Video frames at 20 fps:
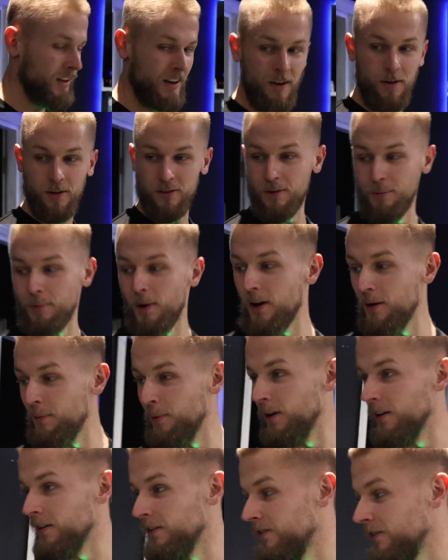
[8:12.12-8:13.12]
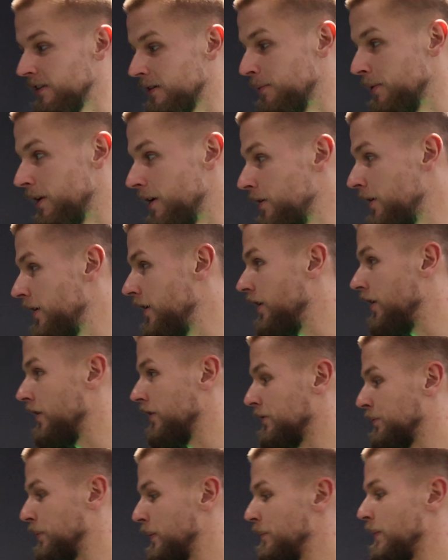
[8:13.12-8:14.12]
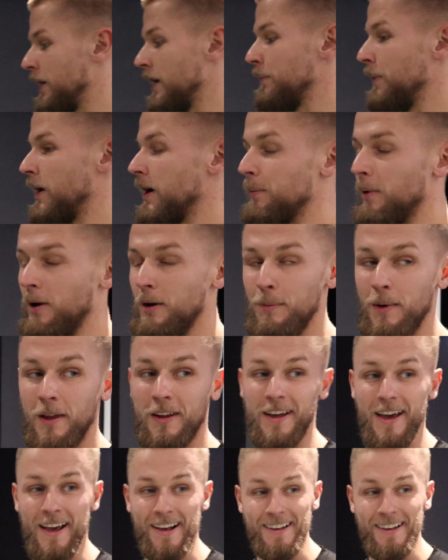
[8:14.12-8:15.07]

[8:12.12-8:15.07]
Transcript: You know it's a bodybuilder's gym though, or it's been made by a bodybuilder,